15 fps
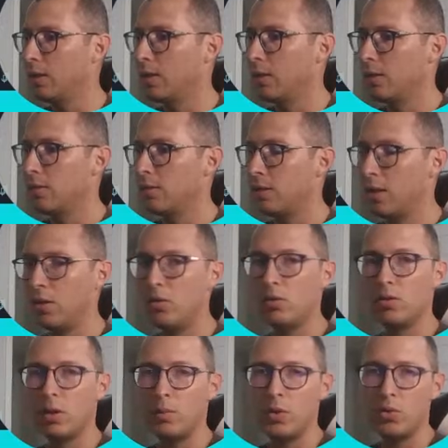send you
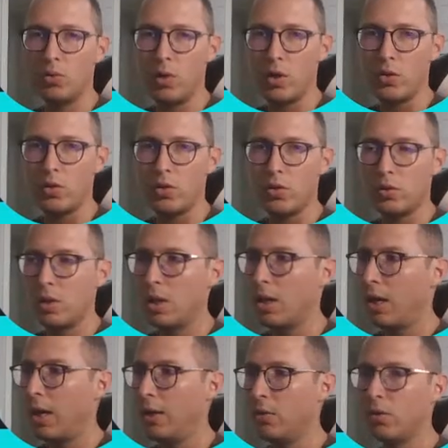some instructions.
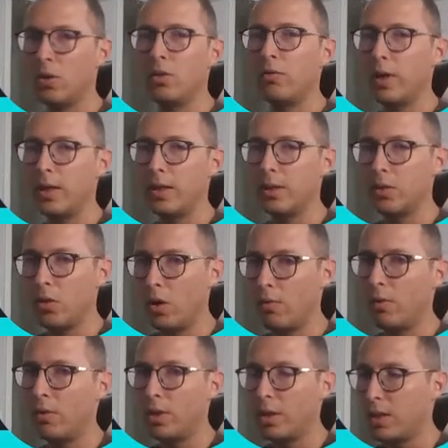I don't know if I could
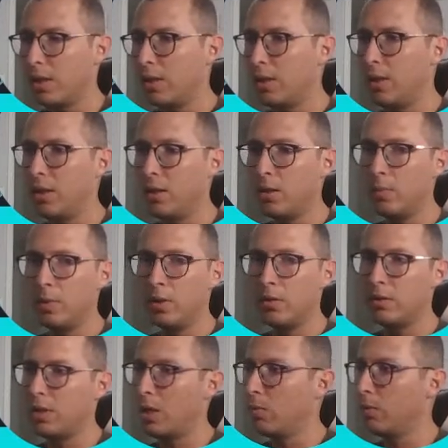cover it here, because
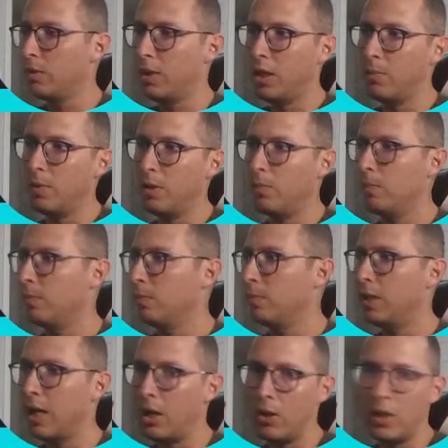that will take me
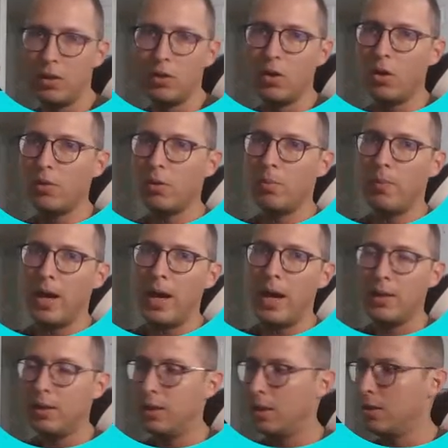down another path,
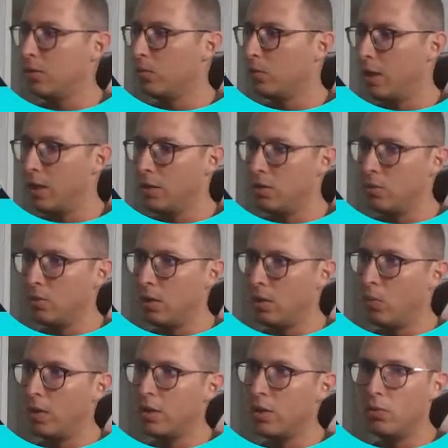and I
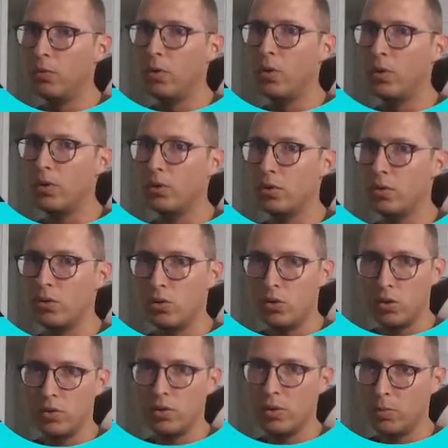wanted to focus on
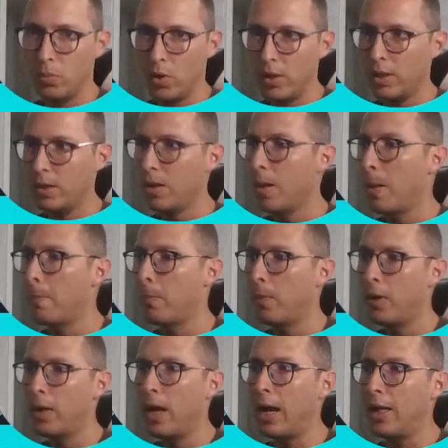just this project,
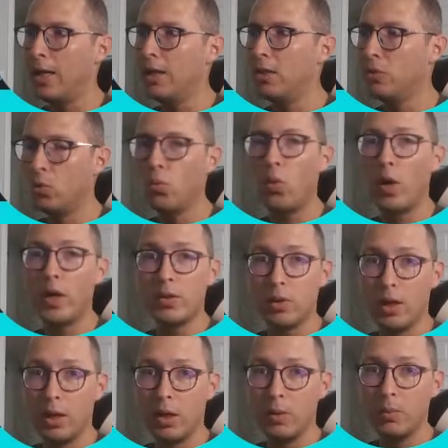but I do want to
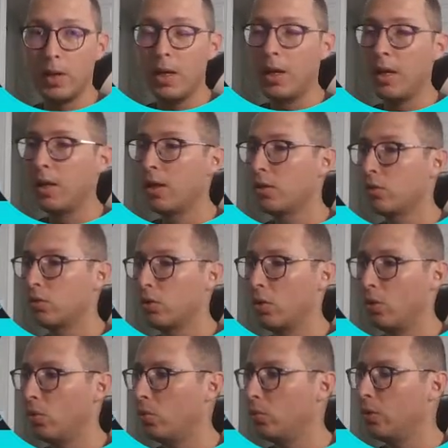help.
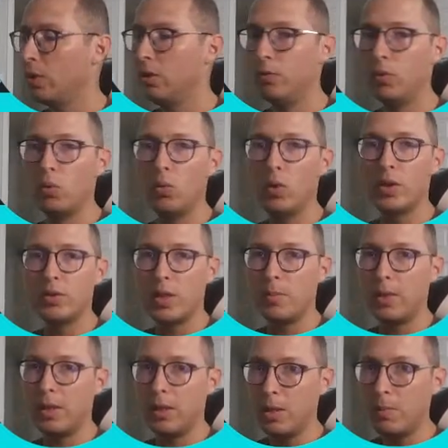So if you want to send me
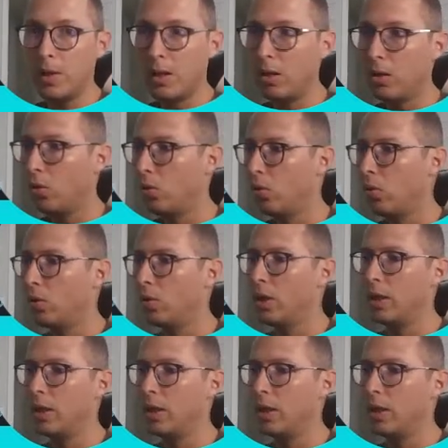an email or